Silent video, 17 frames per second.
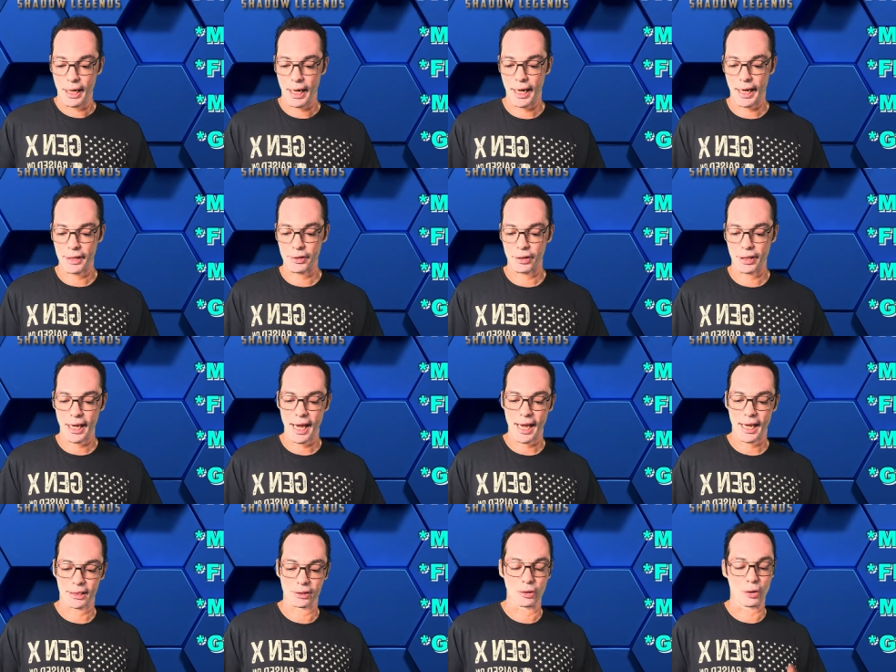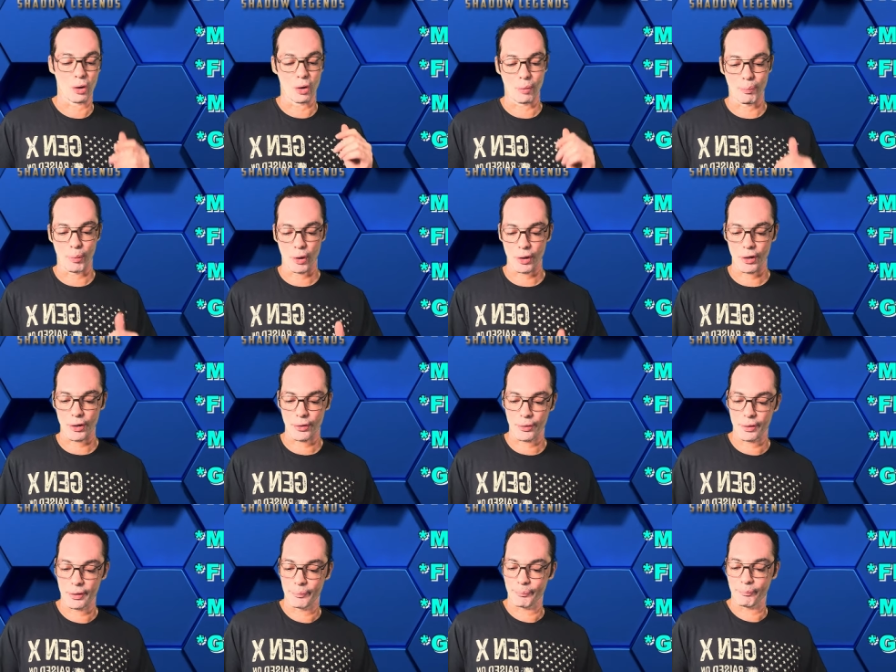And you get
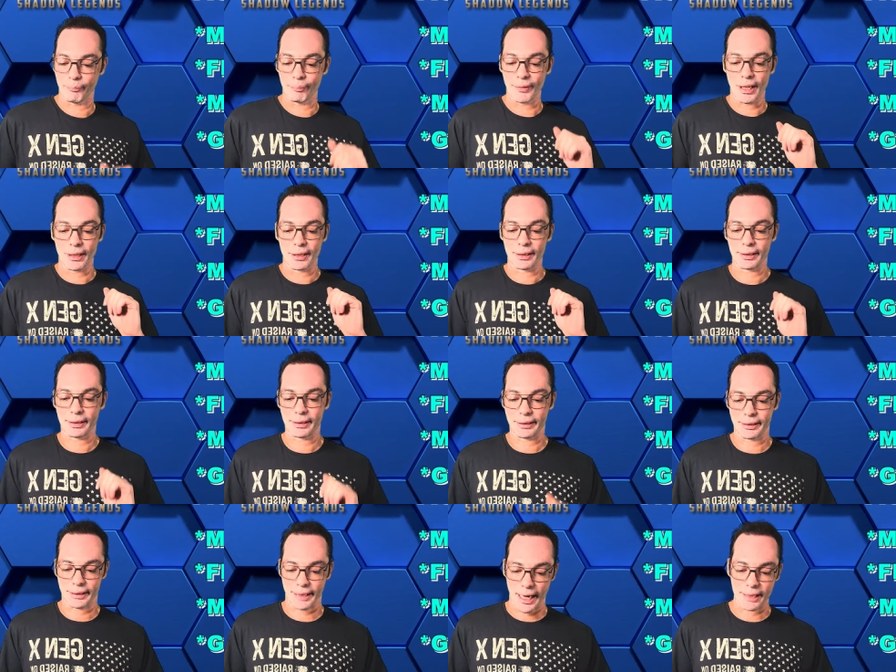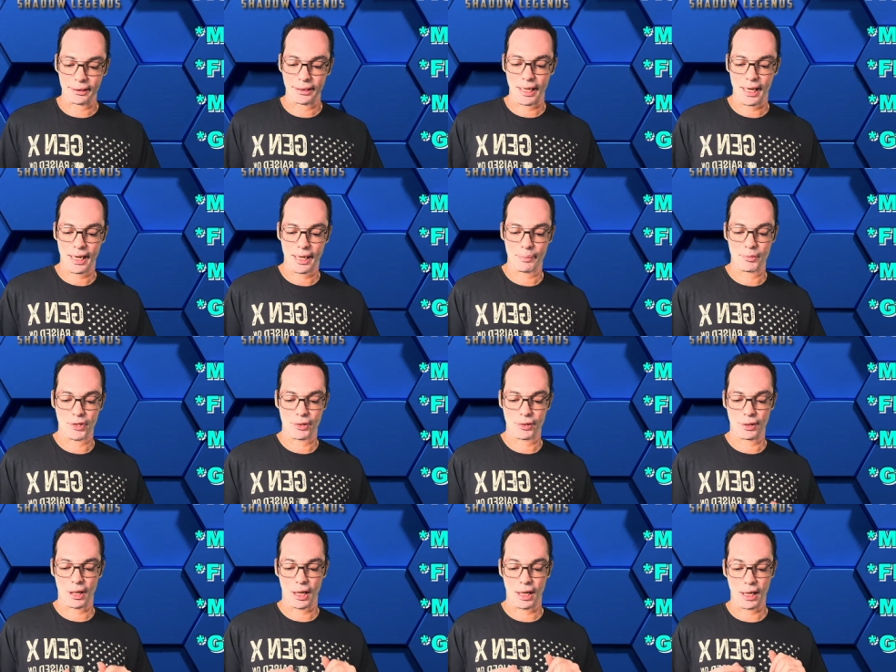Oboro, 10
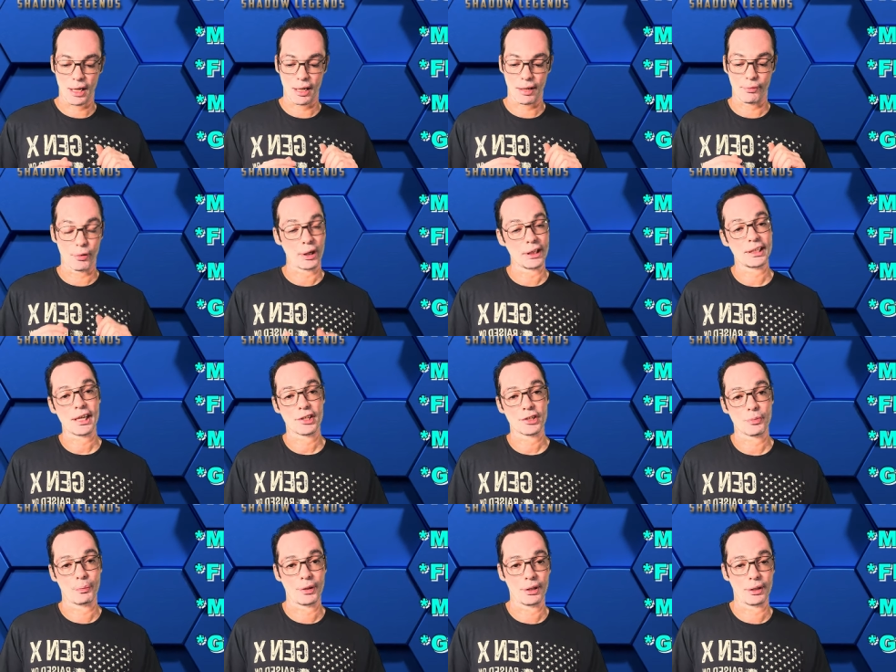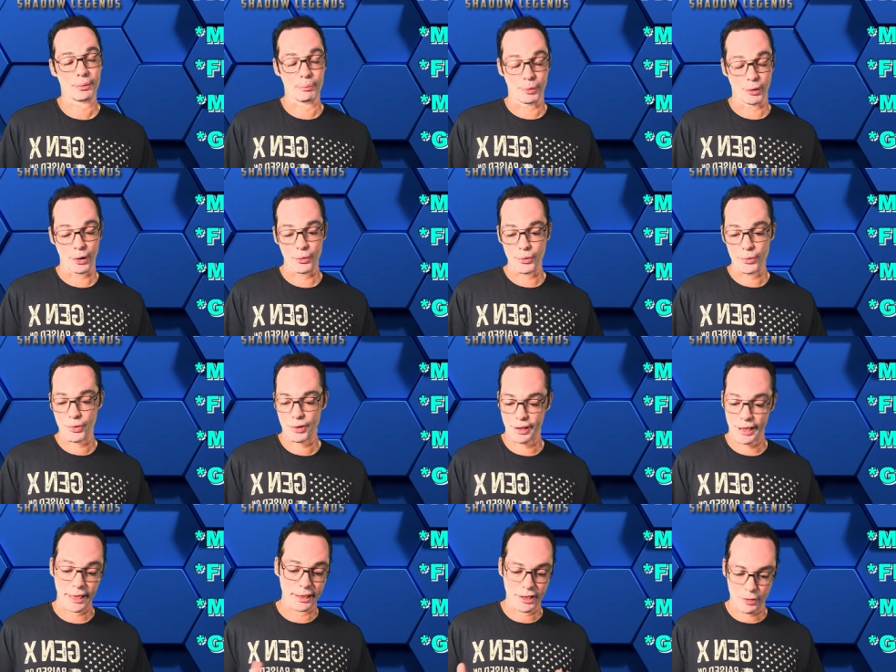times uh, Void XP brews,
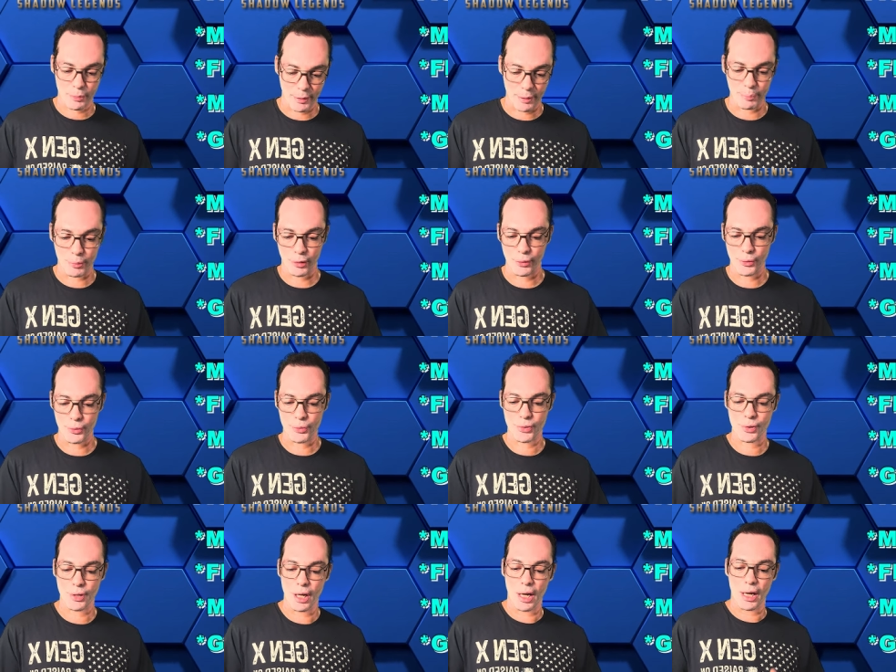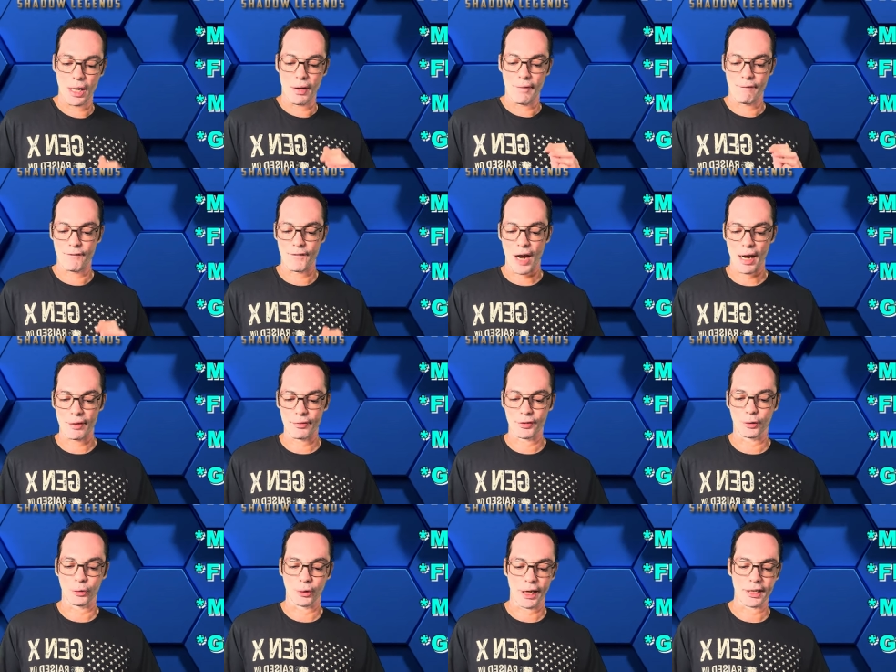10 XP brews,
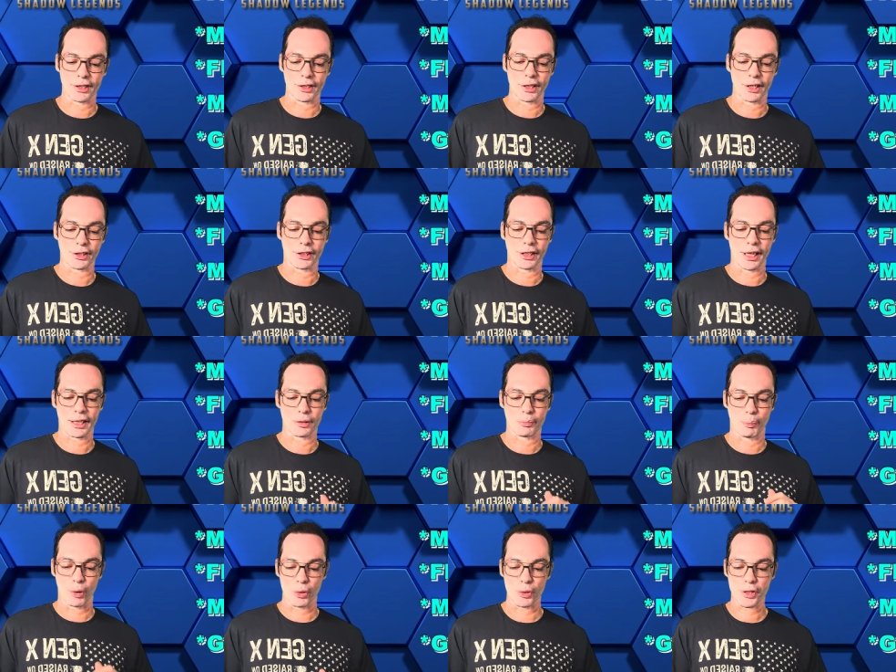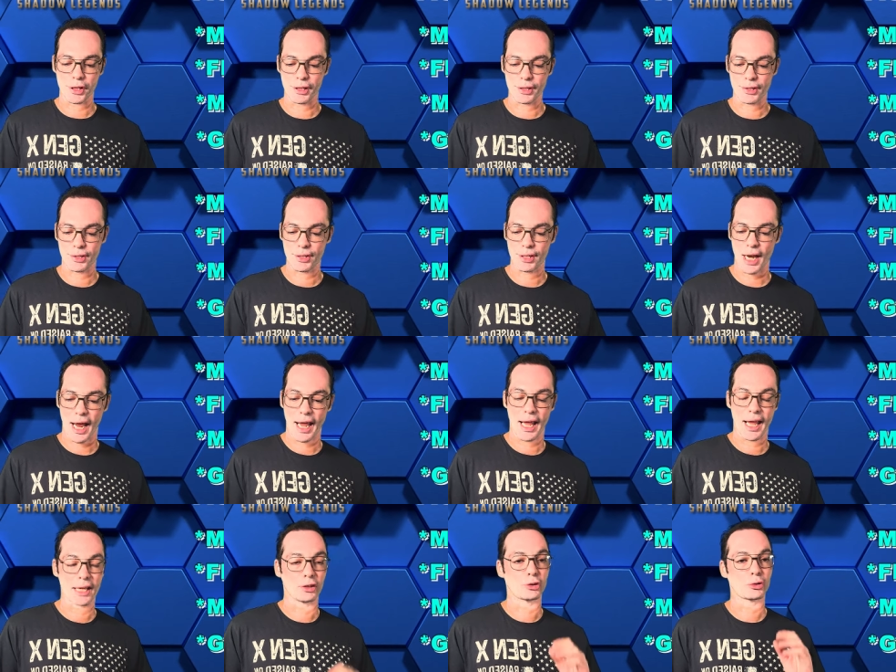5 Greater Arcane Potions,
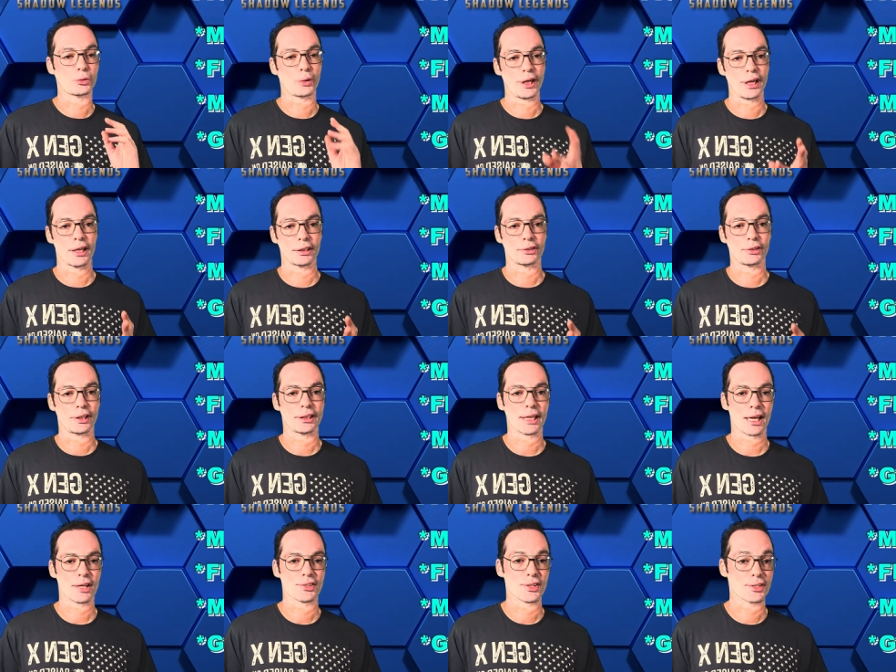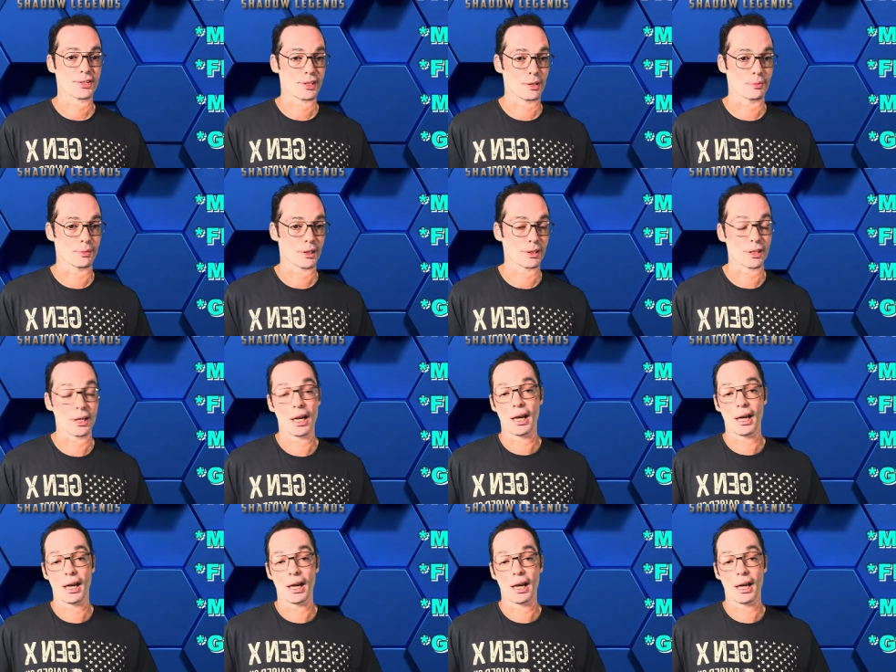and 300,000 silver.